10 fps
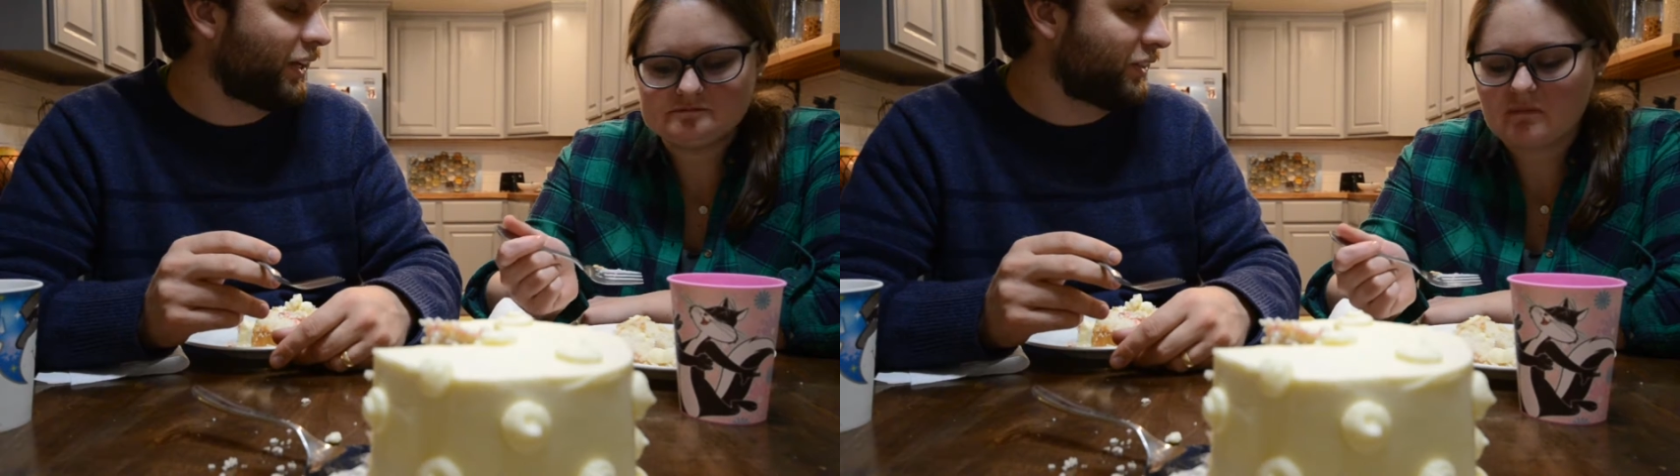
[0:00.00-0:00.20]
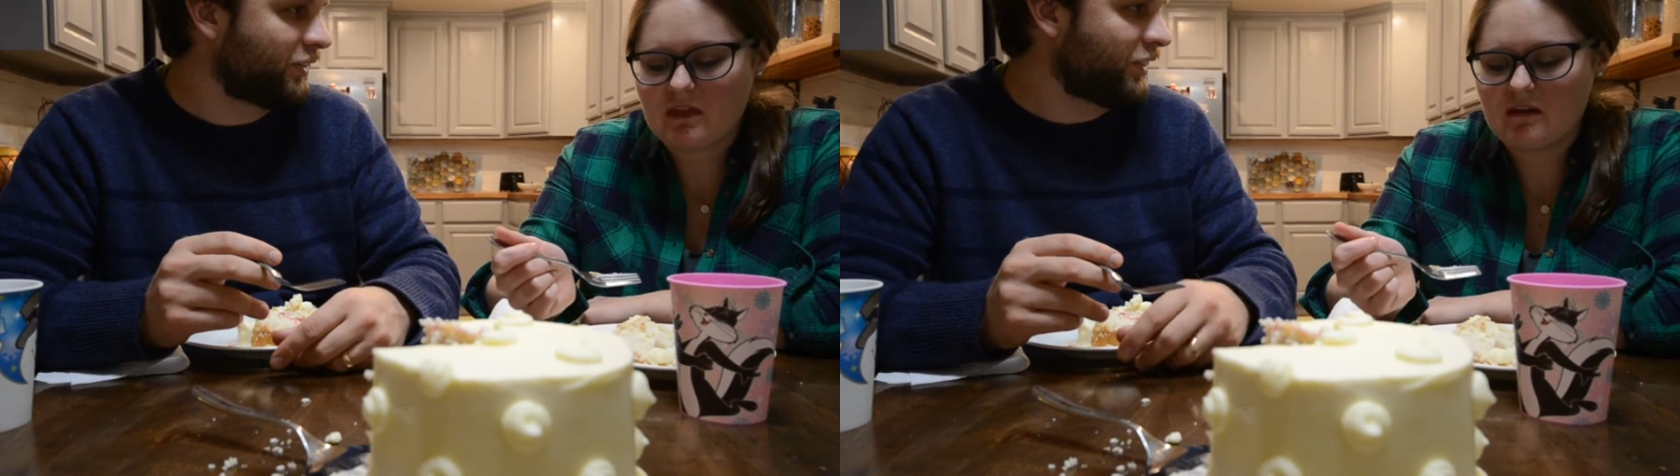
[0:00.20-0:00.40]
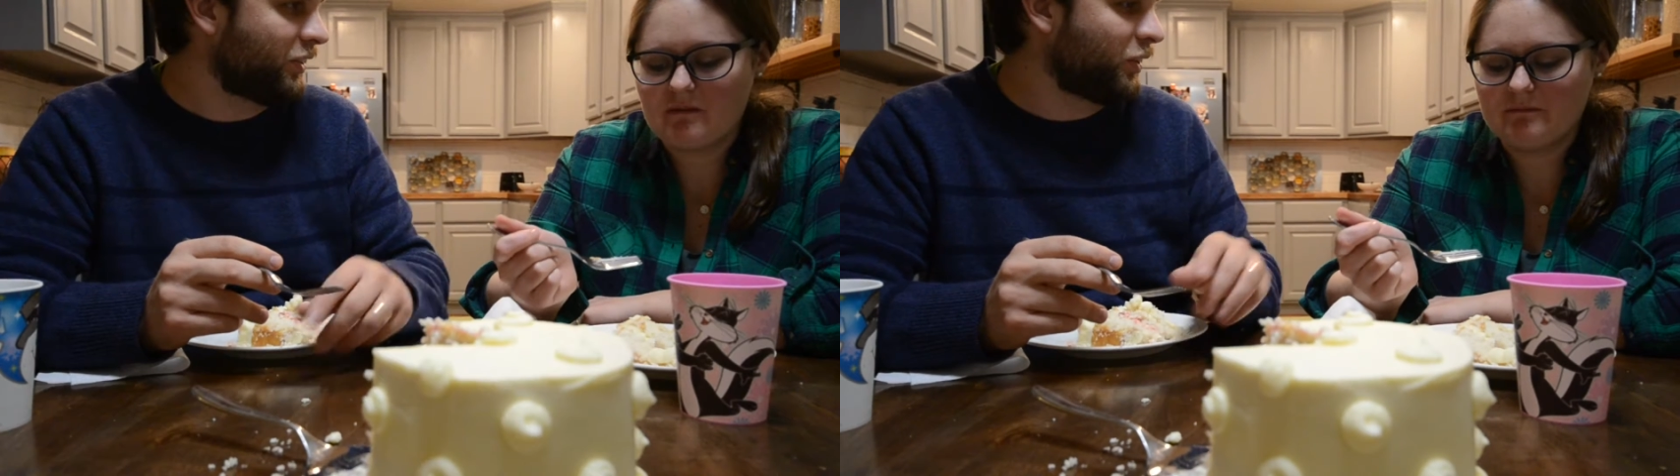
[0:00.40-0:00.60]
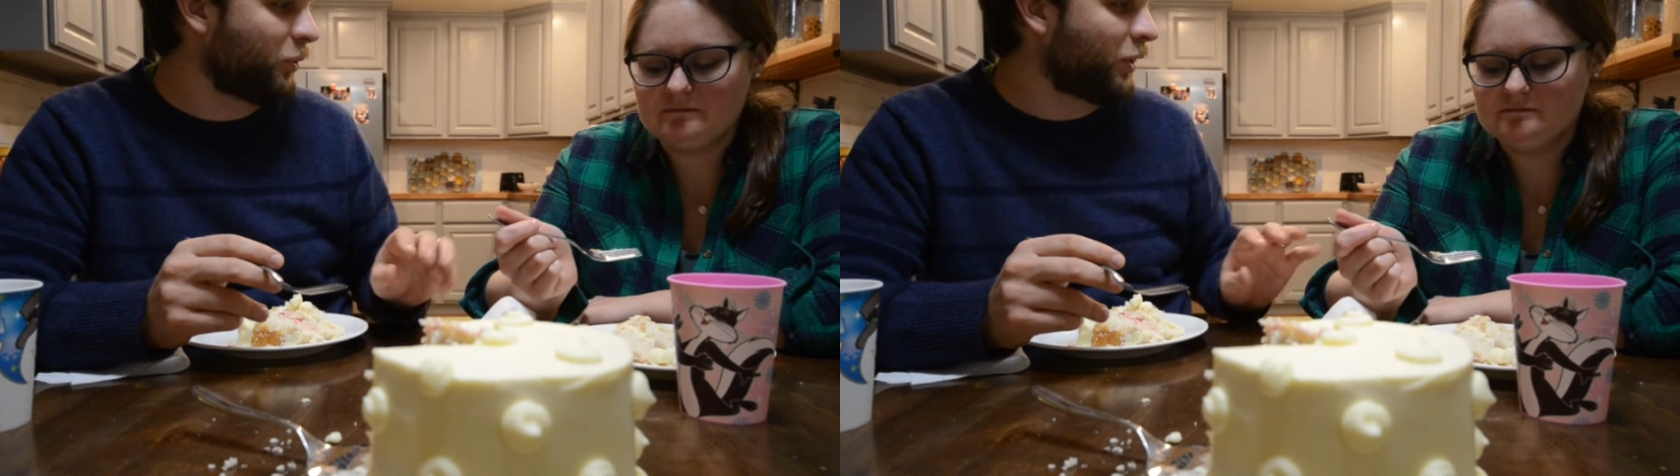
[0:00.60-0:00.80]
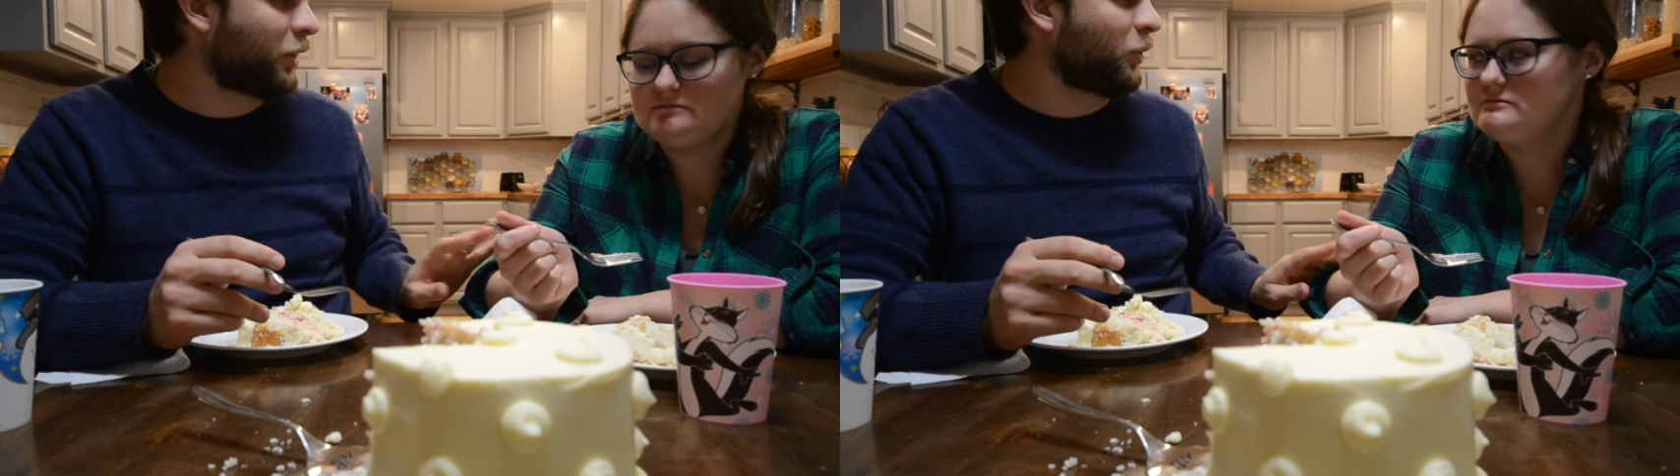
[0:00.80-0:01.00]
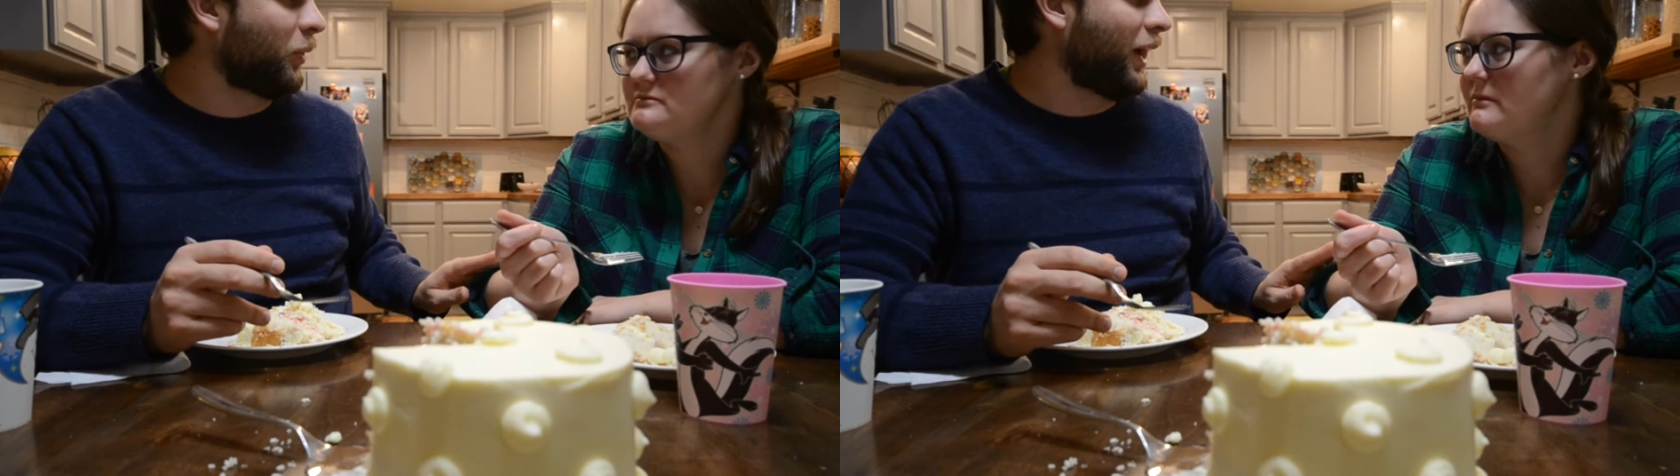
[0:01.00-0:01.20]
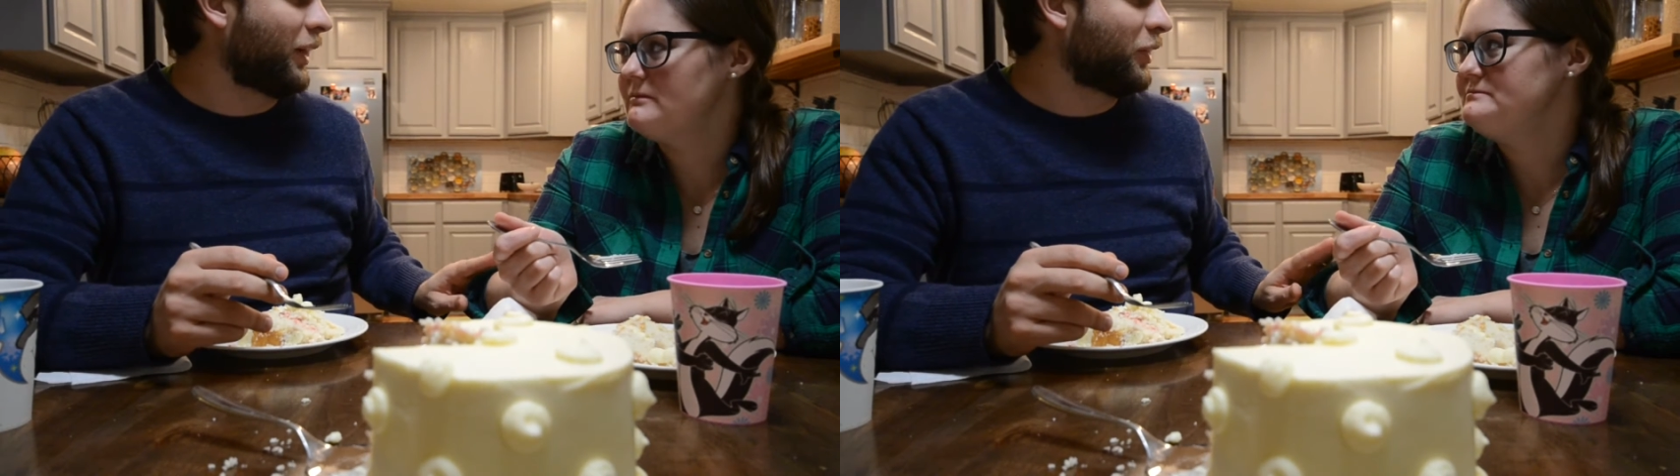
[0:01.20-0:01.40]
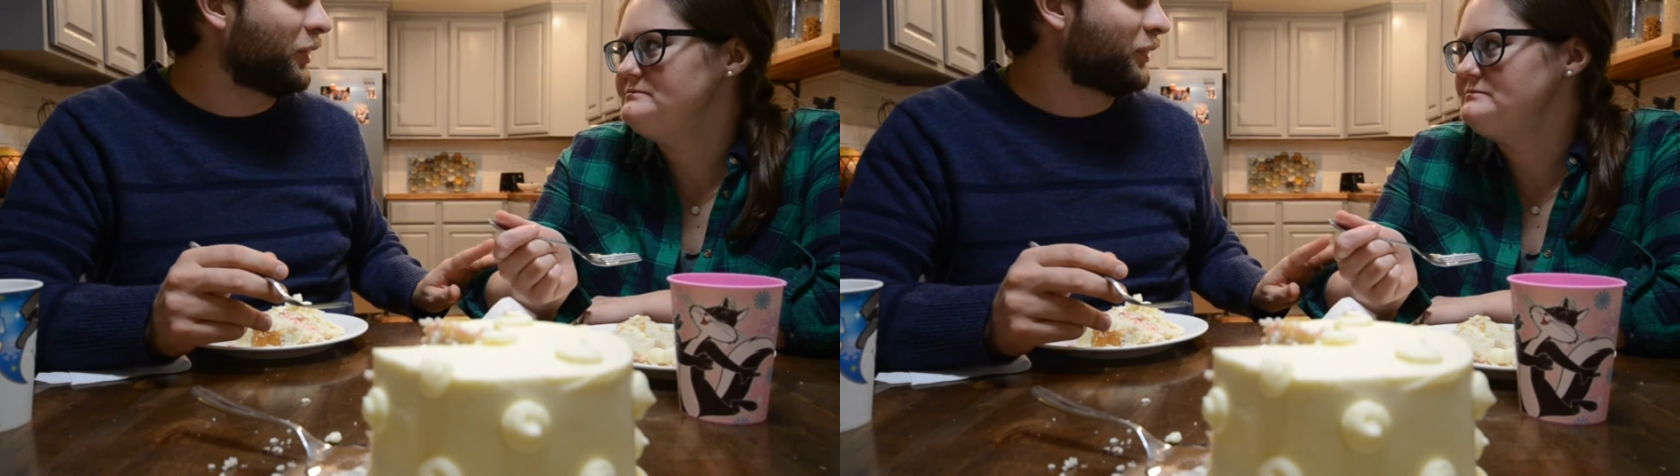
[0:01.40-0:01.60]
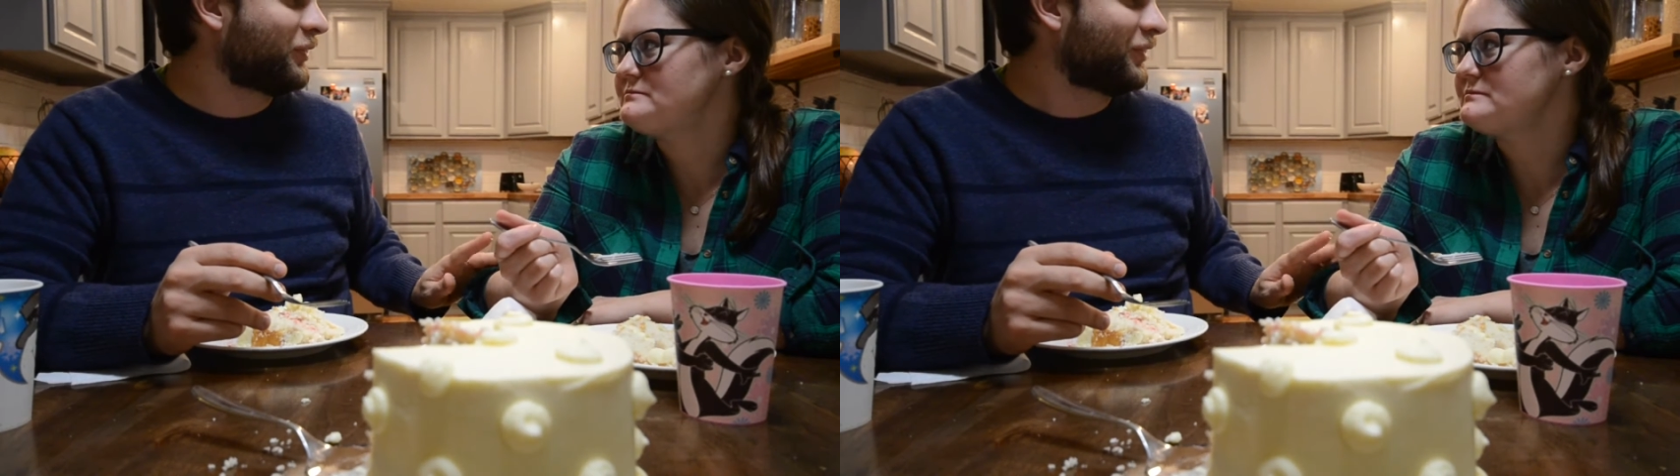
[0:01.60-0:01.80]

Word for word: I didn't know you were a crier.